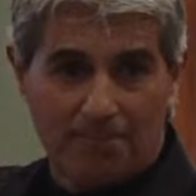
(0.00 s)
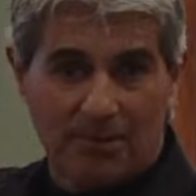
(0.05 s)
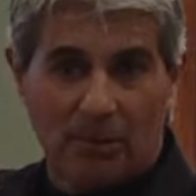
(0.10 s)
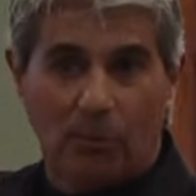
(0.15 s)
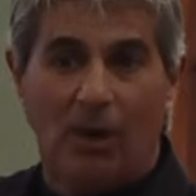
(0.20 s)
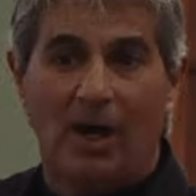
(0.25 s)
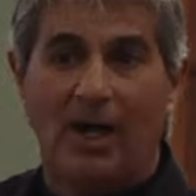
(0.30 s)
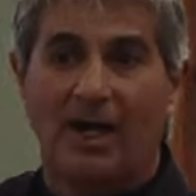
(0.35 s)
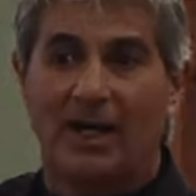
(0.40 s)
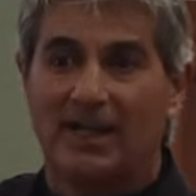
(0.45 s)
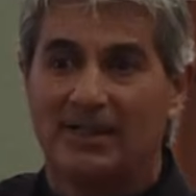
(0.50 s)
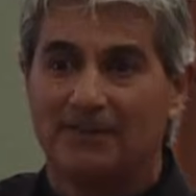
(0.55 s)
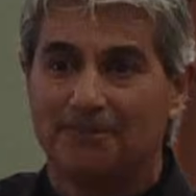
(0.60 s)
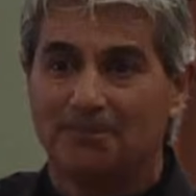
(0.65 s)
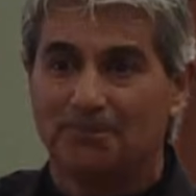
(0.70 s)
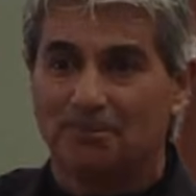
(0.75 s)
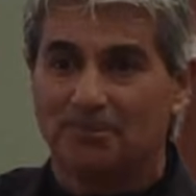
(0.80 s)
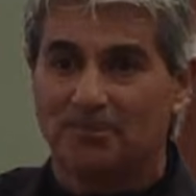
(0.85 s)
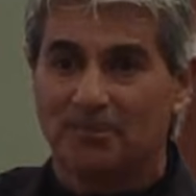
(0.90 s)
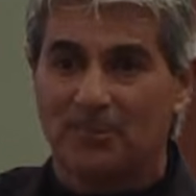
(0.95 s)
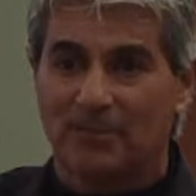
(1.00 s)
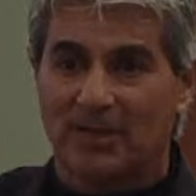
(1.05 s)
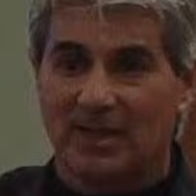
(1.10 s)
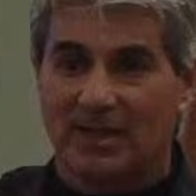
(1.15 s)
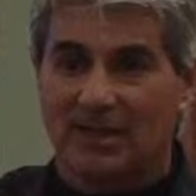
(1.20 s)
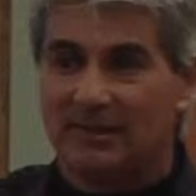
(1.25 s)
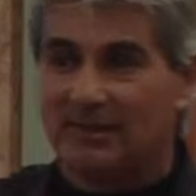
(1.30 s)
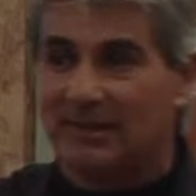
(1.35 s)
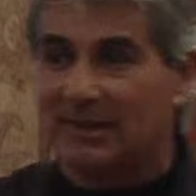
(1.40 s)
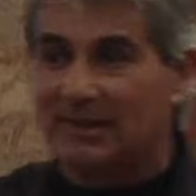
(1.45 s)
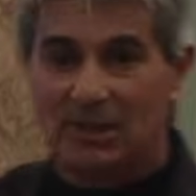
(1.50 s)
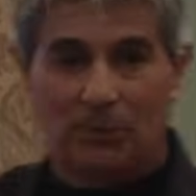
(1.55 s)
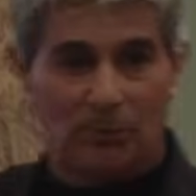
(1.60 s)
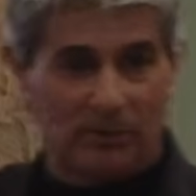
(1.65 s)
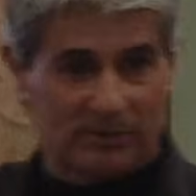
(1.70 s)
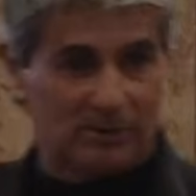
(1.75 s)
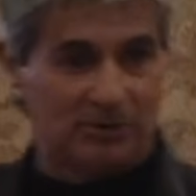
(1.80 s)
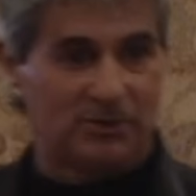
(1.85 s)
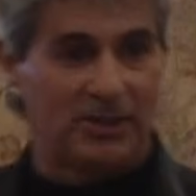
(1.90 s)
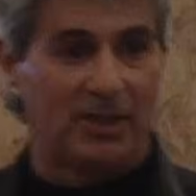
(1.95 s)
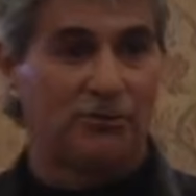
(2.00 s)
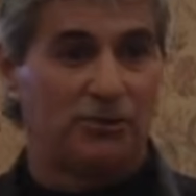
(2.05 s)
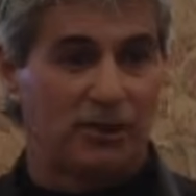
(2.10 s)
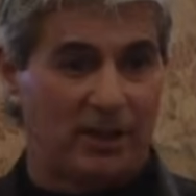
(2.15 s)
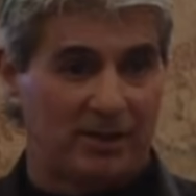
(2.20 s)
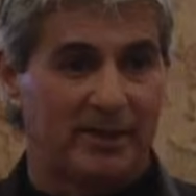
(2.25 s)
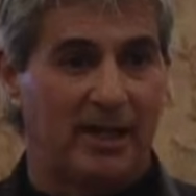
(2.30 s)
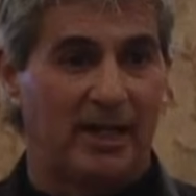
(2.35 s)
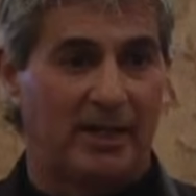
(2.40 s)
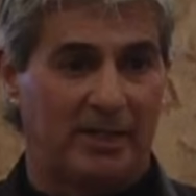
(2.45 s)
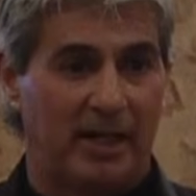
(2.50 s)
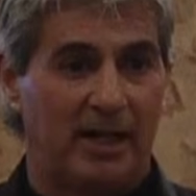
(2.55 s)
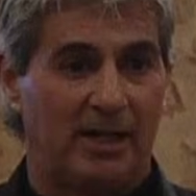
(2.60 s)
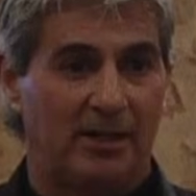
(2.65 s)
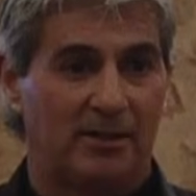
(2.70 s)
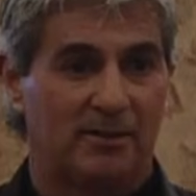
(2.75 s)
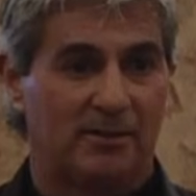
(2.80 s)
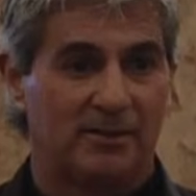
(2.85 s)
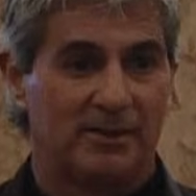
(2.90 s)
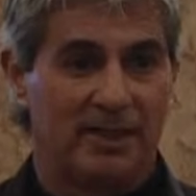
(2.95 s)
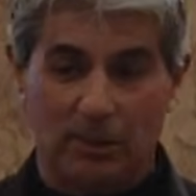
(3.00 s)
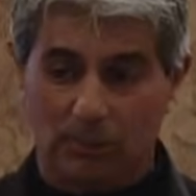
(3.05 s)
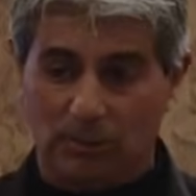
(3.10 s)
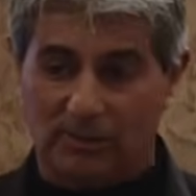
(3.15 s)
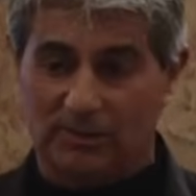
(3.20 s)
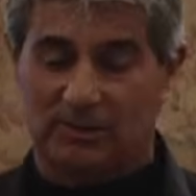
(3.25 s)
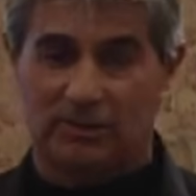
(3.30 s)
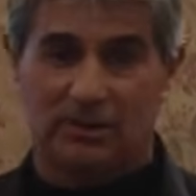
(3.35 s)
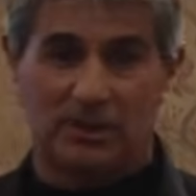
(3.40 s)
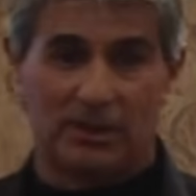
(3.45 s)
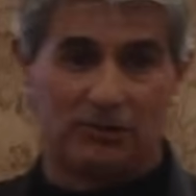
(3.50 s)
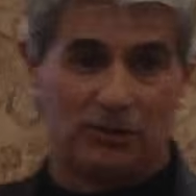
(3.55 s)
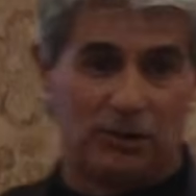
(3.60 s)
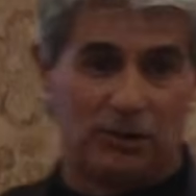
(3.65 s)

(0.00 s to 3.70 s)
Why? Because he wants to scent check that cow. He wants to see if